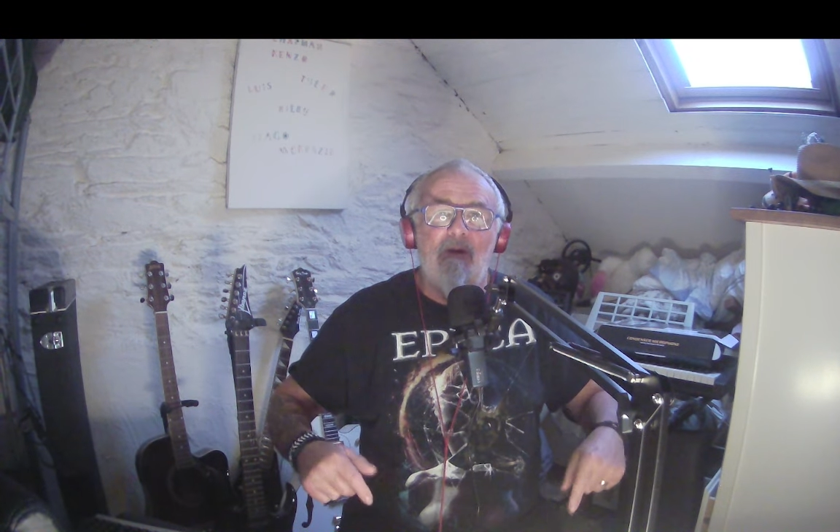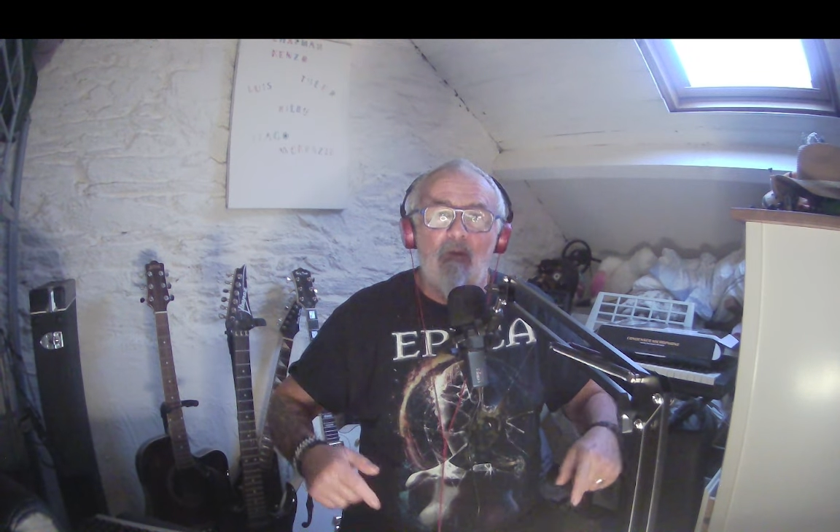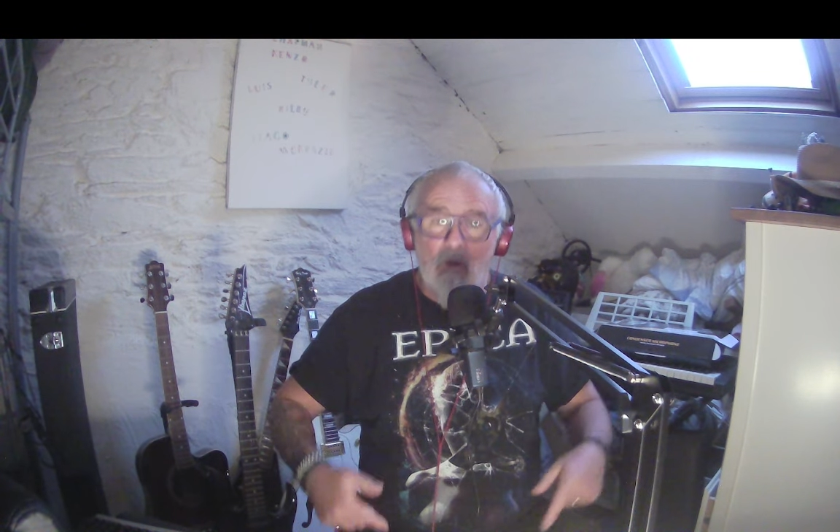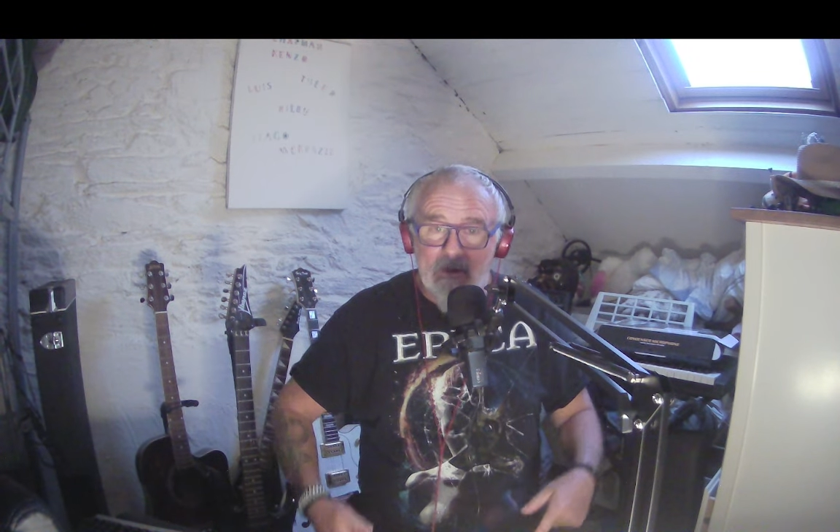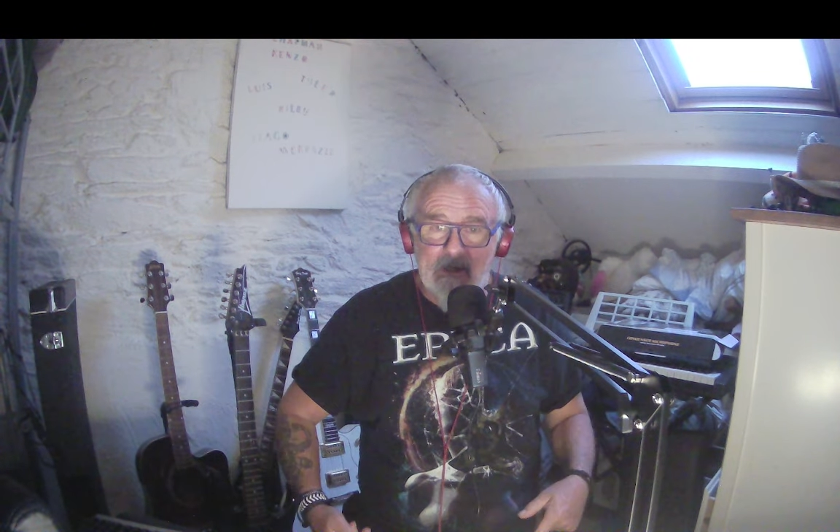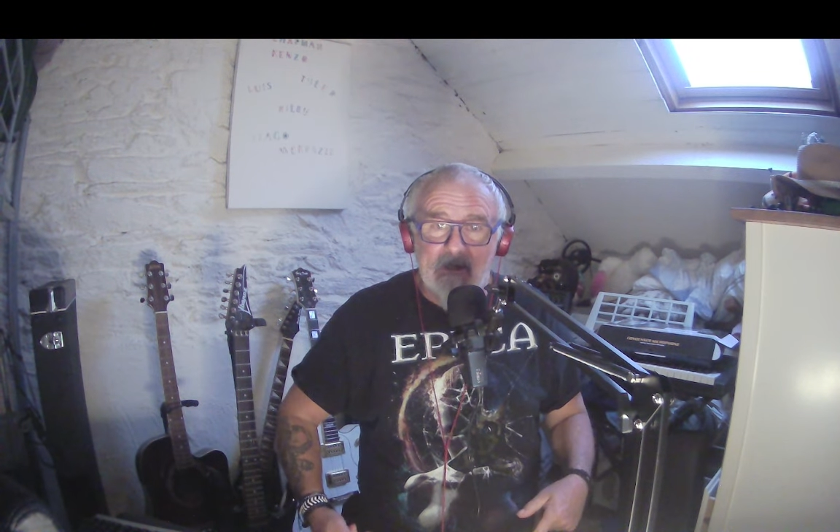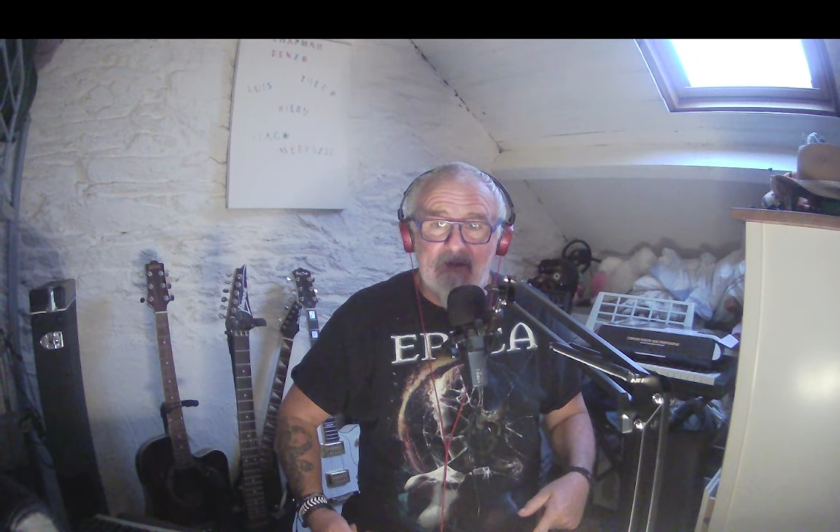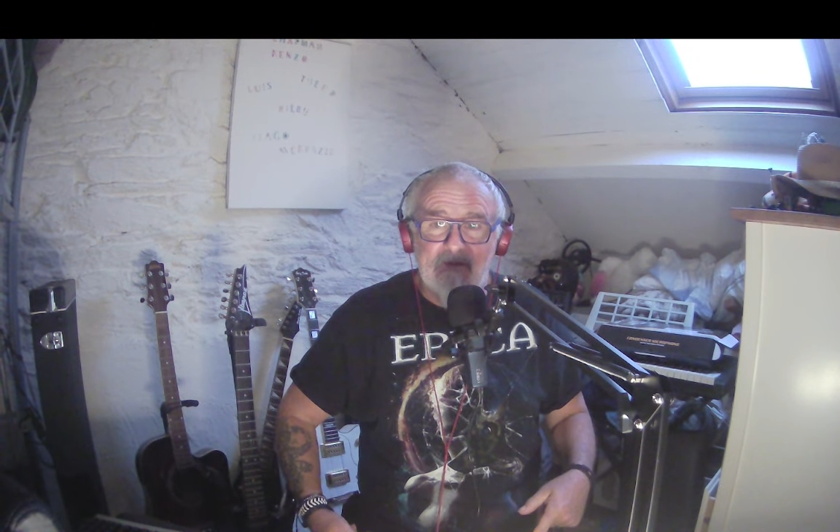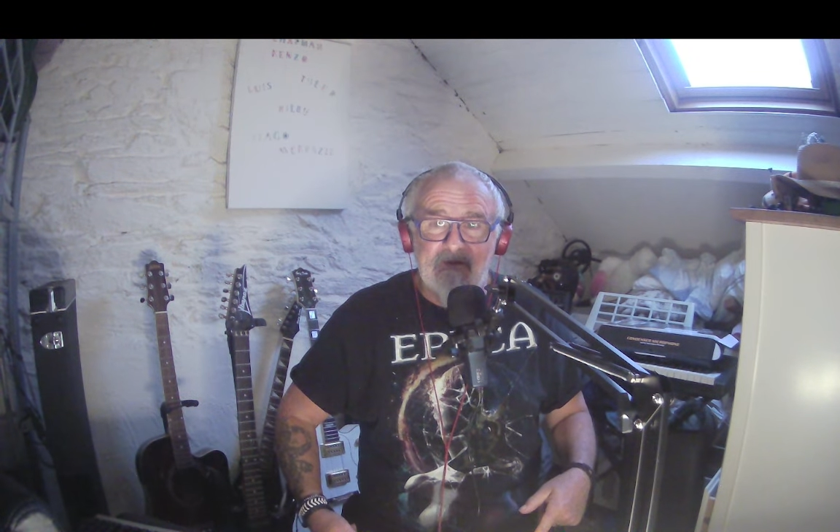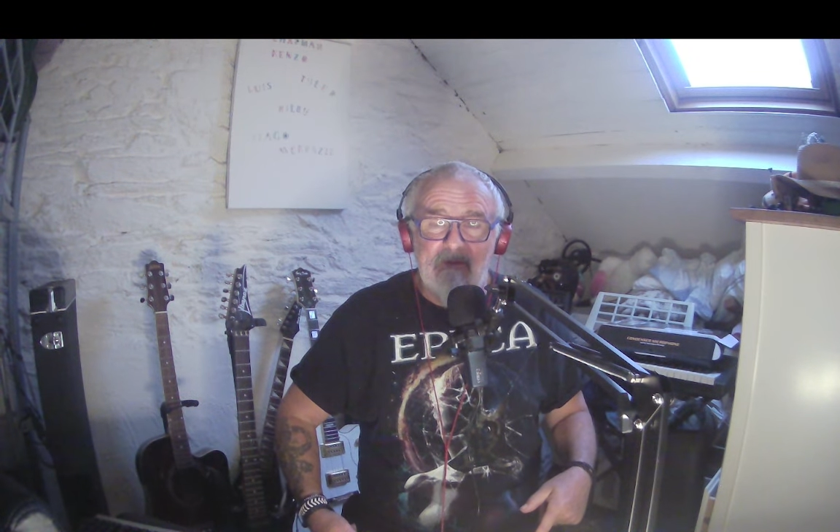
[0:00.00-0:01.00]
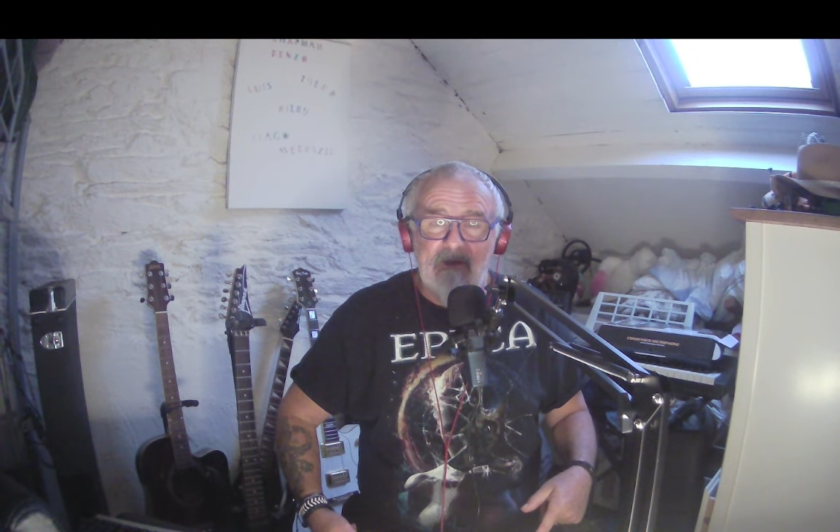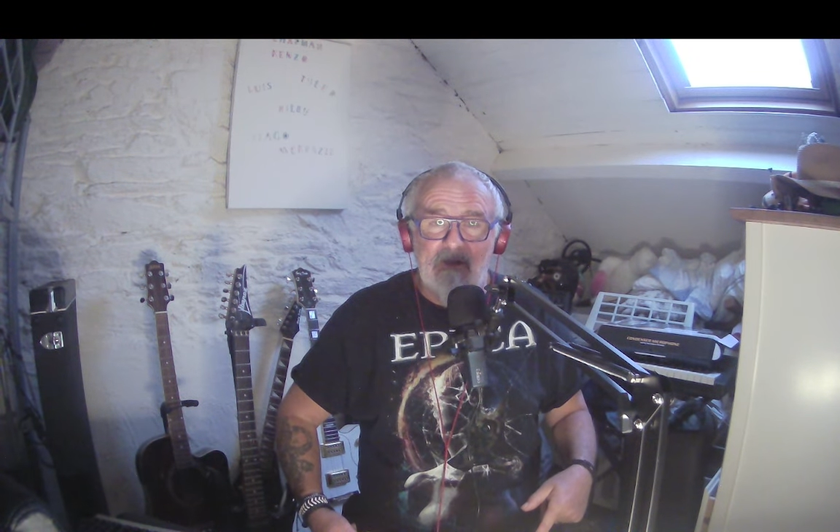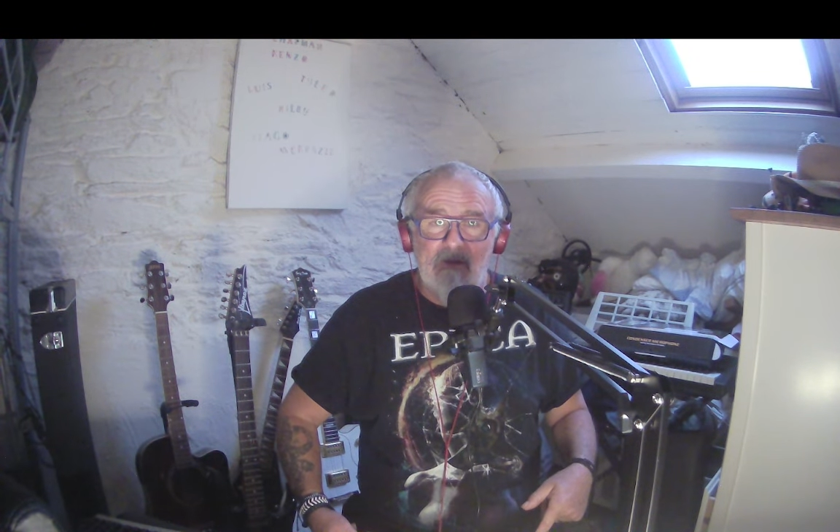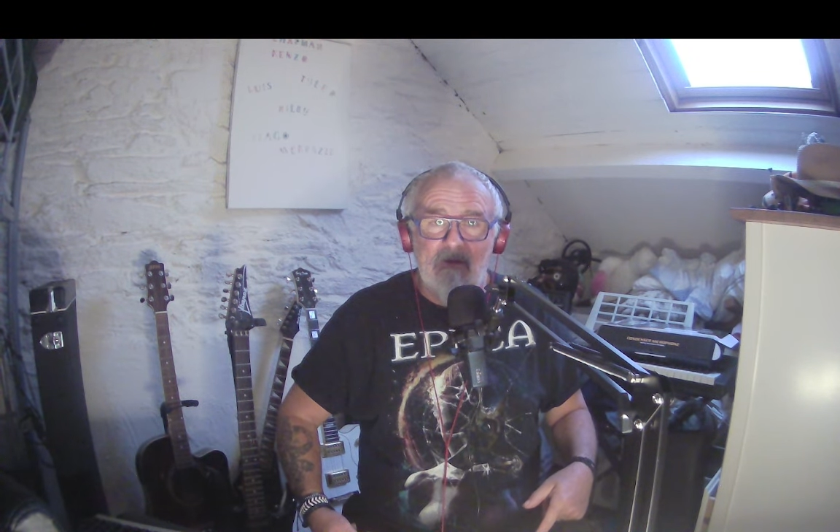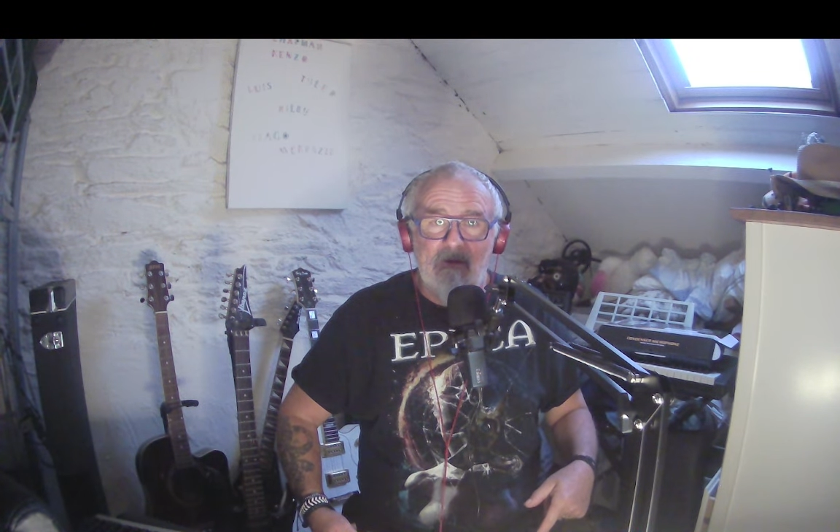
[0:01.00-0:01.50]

What you'd like to see me do.